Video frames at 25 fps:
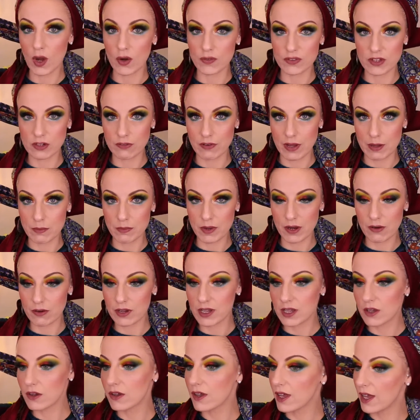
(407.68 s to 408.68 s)
of the
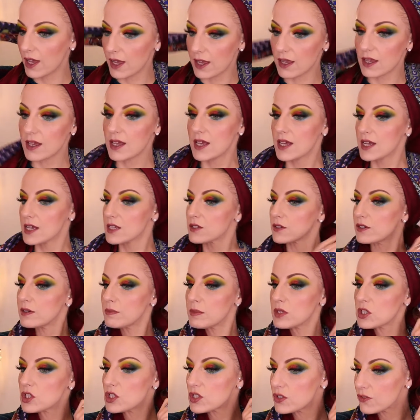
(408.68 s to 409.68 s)
cranberry okay so
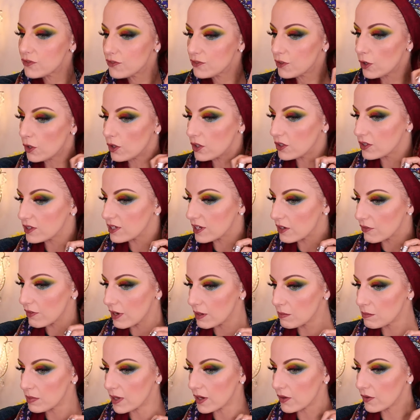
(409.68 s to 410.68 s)
let me just fold the
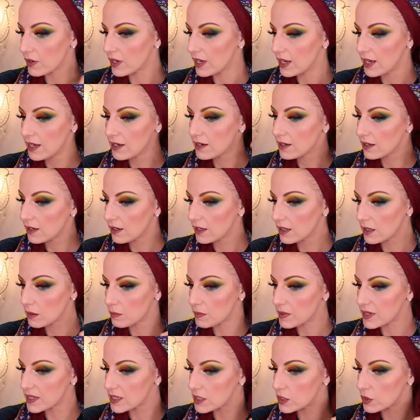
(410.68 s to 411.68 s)
cranberry in a
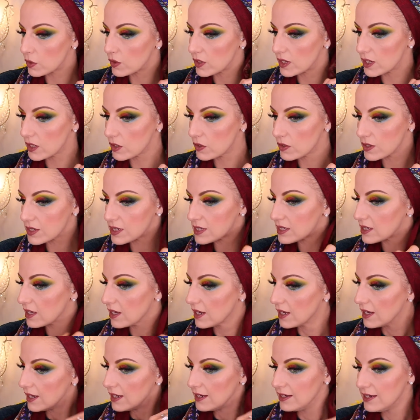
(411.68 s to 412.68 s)
little bit so it looks